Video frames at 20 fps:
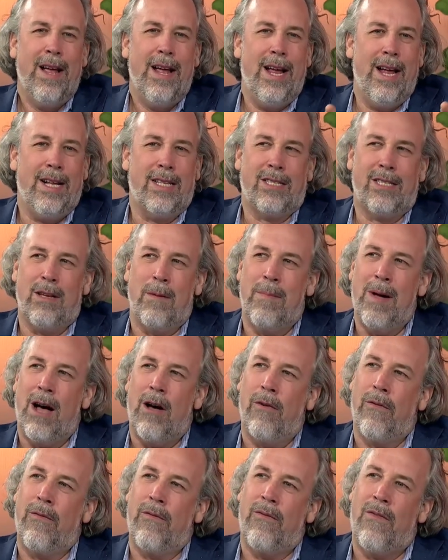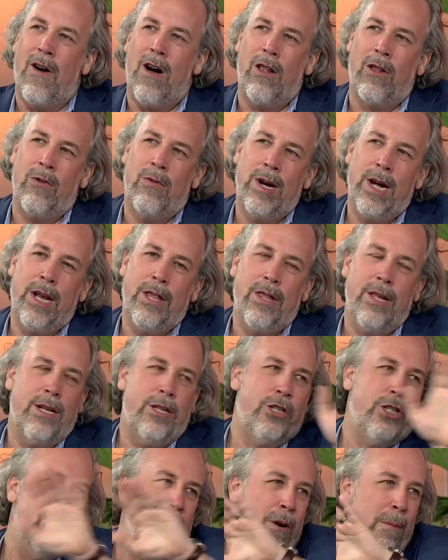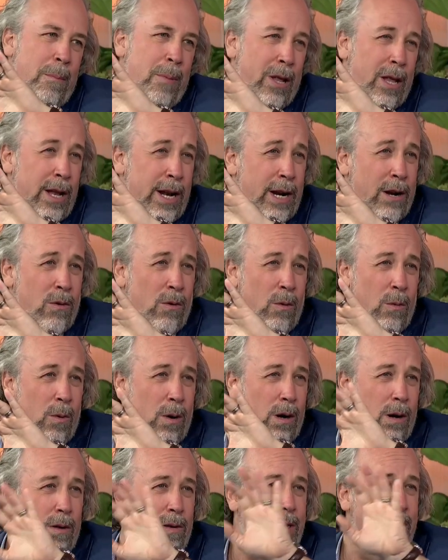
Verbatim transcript: it's about following the geopolitical world